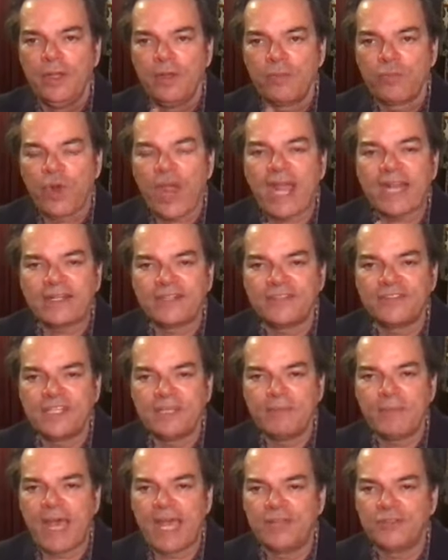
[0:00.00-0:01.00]

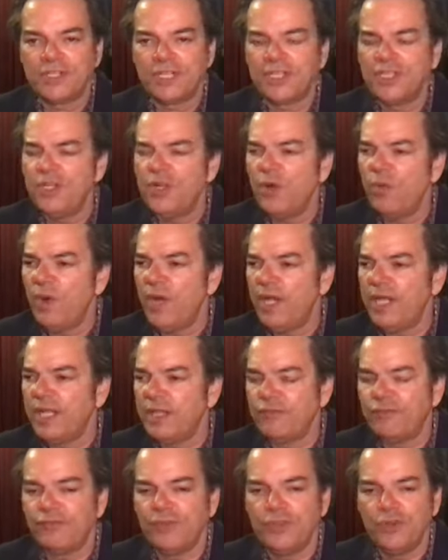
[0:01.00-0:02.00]
Practicing magic. You know what?
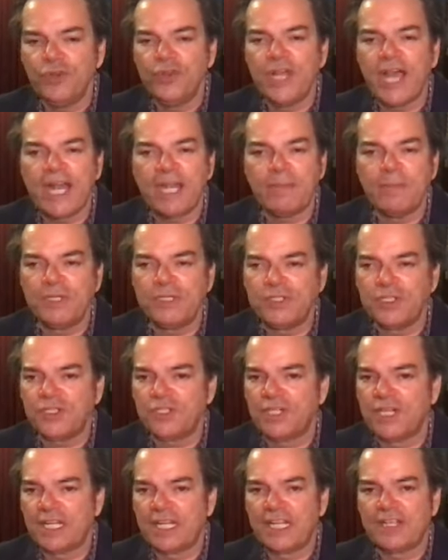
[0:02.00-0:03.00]
If you're not a
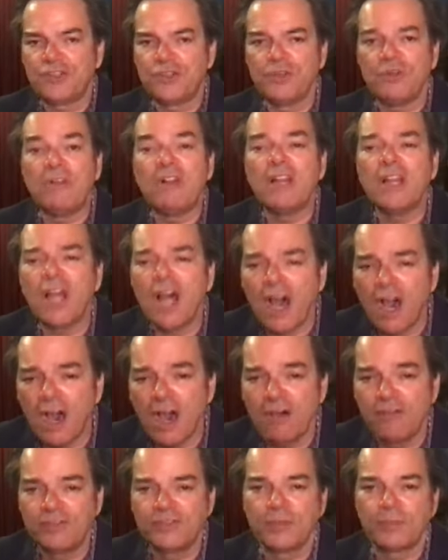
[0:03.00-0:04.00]
magician unless you
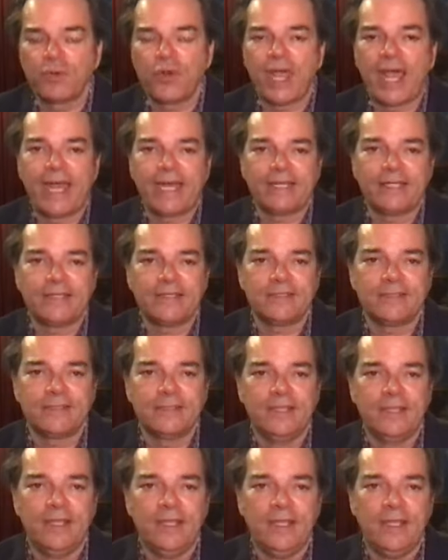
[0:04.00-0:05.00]
love to practice.
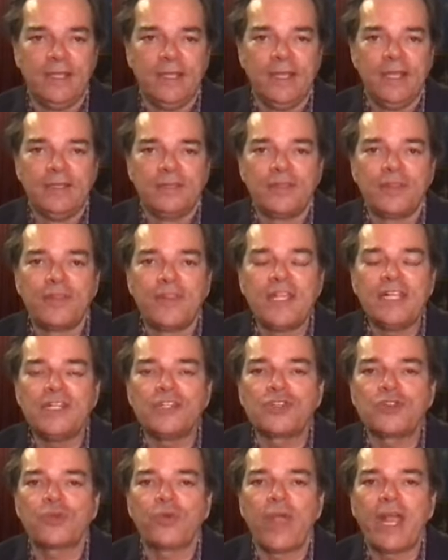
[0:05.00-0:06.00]
The thing
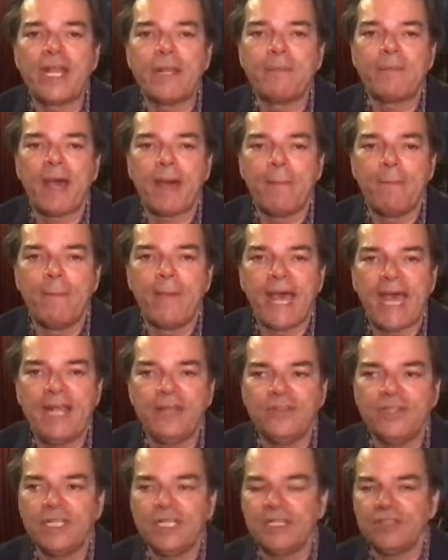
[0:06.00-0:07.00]
that's great about
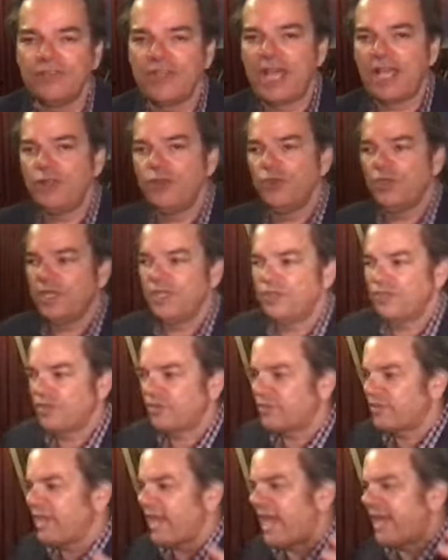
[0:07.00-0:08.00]
magic is that you can
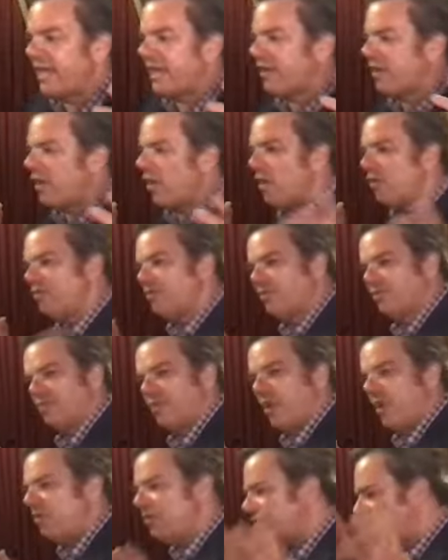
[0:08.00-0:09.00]
just kind of go
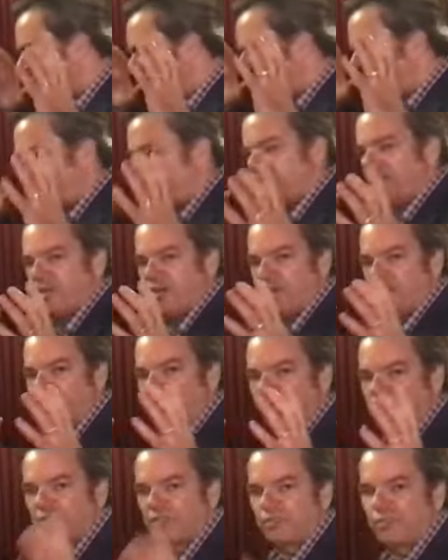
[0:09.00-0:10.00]
go somewhere. You know, you're
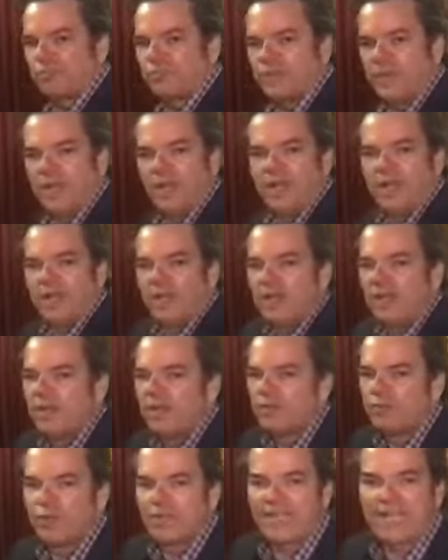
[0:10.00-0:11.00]
just
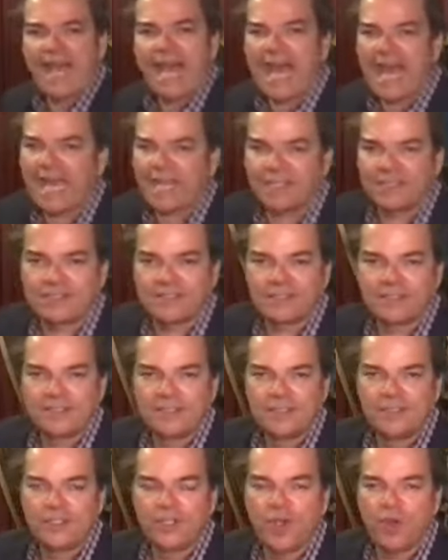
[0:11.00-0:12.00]
relaxed
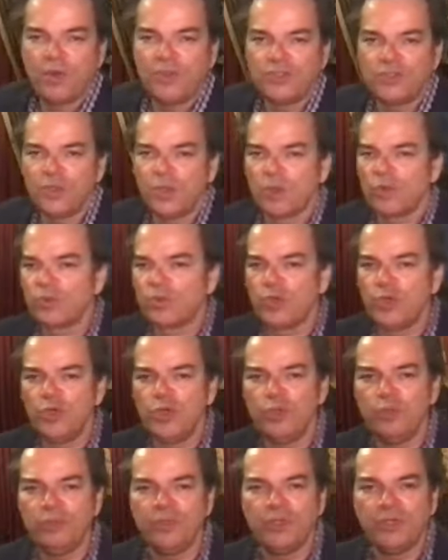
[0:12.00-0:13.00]
you go into a
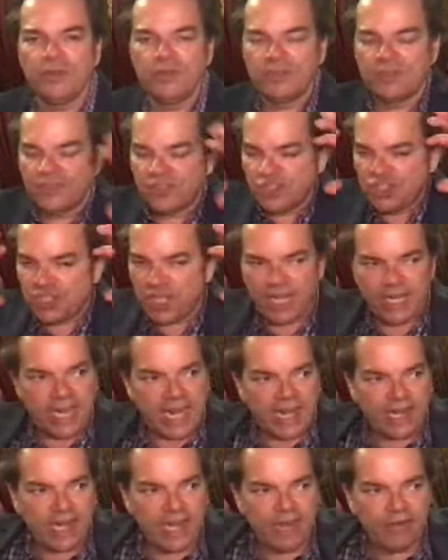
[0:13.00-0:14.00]
room, shut
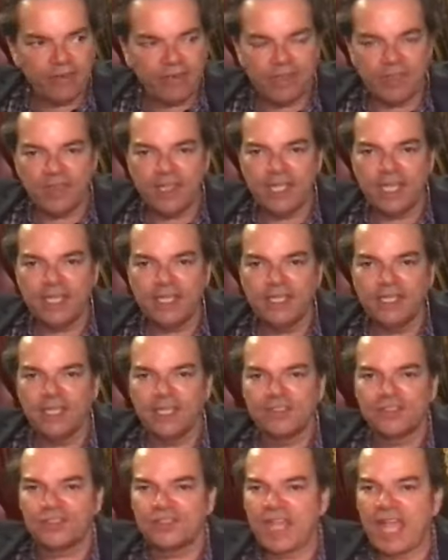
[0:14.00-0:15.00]
out everything,
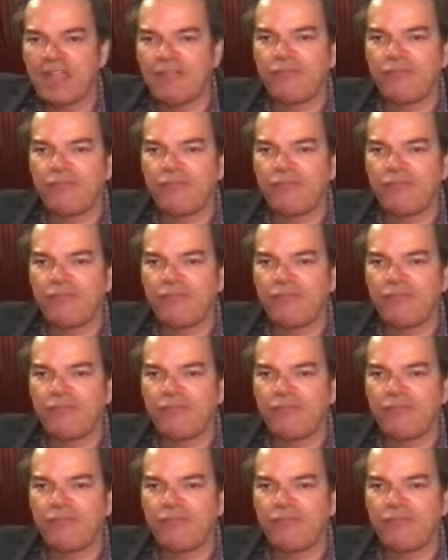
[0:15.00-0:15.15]
stay